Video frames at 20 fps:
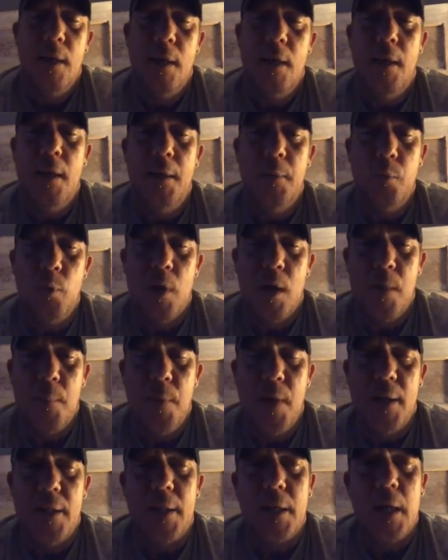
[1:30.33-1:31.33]
And when I
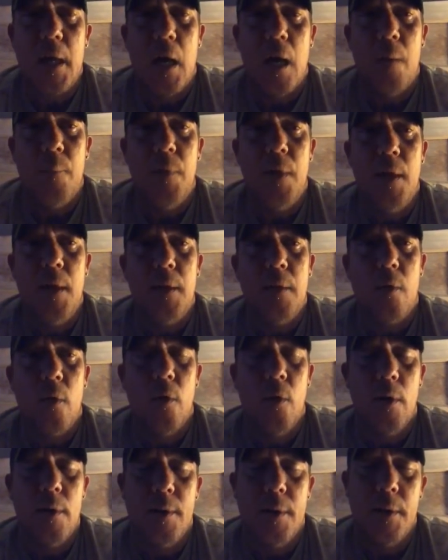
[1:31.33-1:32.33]
made the comment,
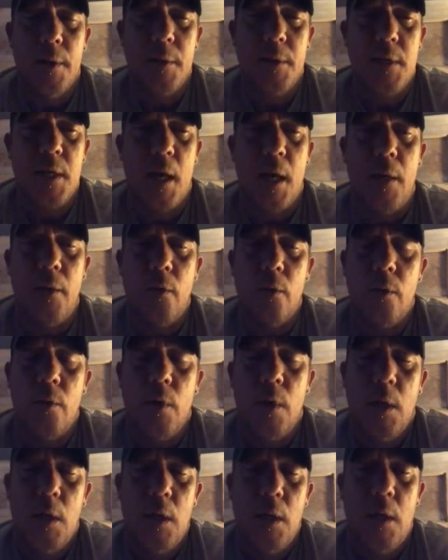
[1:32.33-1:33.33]
or in the
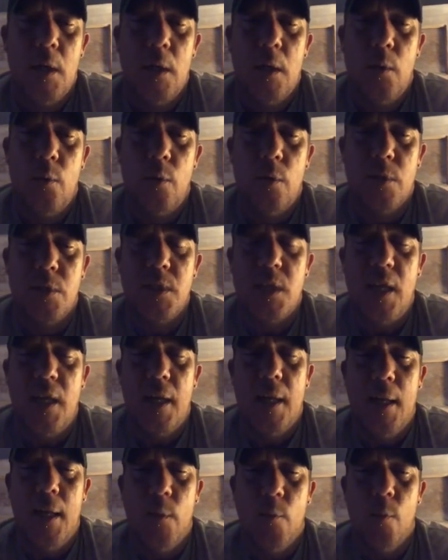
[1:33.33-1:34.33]
title, will C
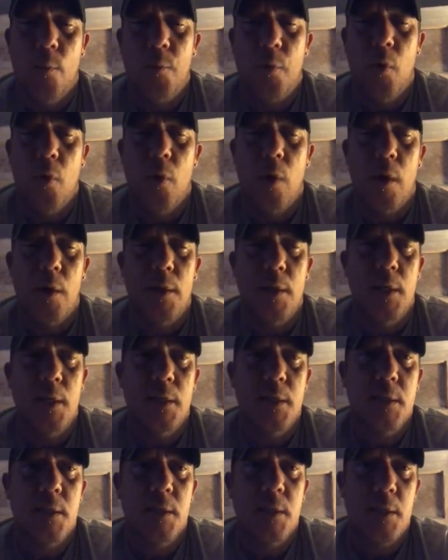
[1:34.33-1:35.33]
N N report on
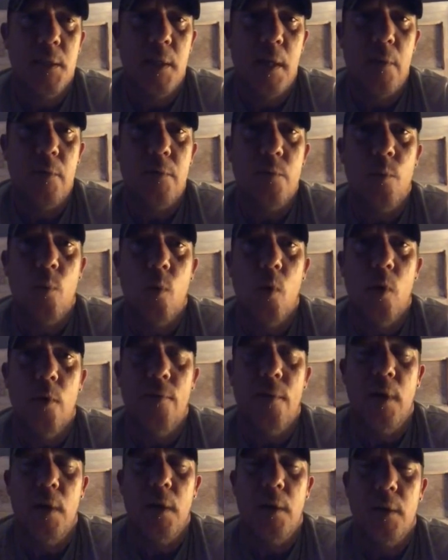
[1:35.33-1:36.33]
this? That was more
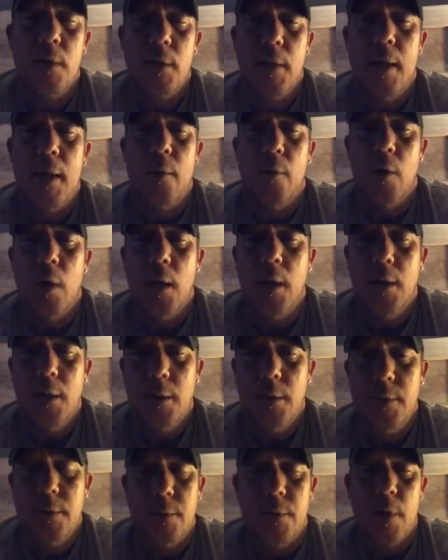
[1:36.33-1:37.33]
of a, yeah, right,
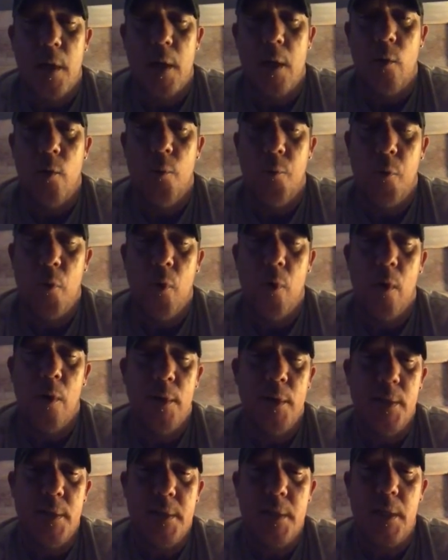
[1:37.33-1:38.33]
they're not going to report
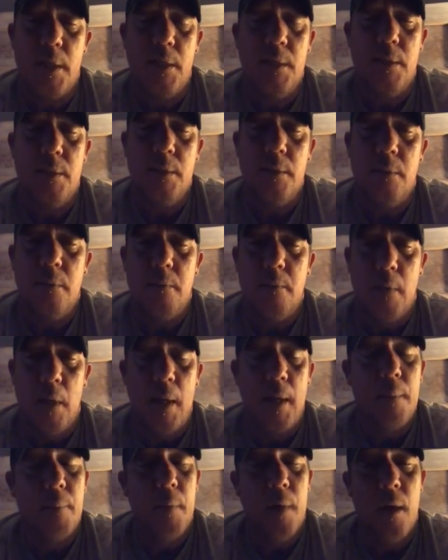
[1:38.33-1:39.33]
on this because,
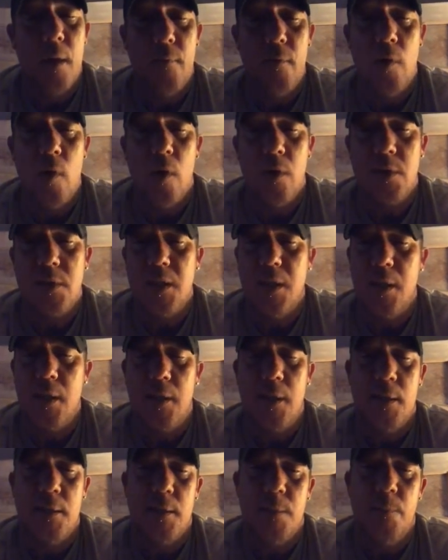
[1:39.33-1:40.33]
like many of you all said,
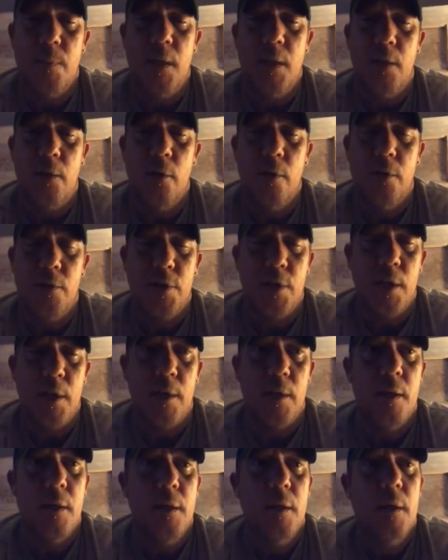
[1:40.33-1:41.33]
it doesn't meet their
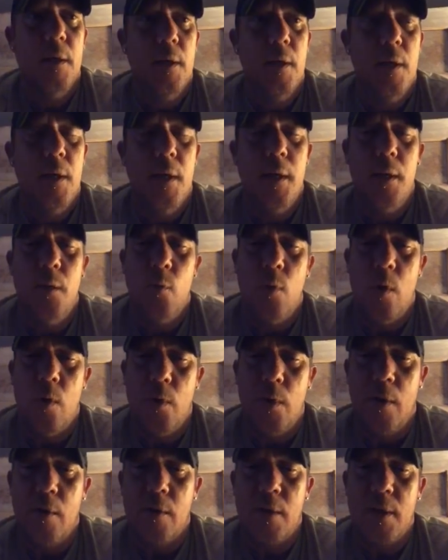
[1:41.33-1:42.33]
agenda, and it
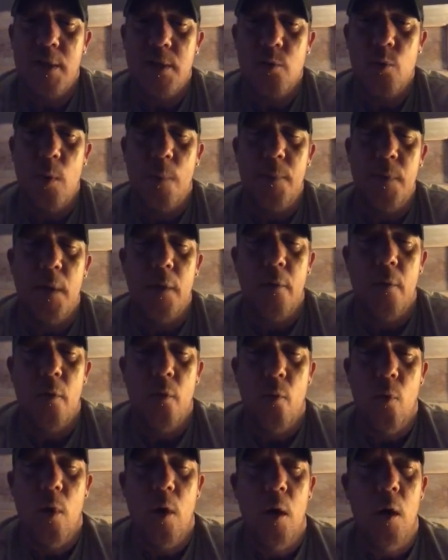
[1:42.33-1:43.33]
won't. It'll get swept under
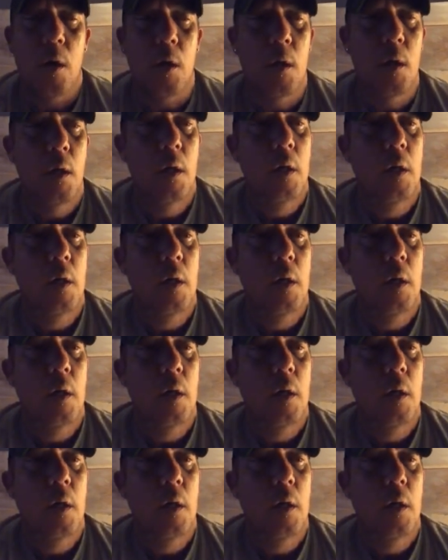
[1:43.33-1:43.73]
the rug.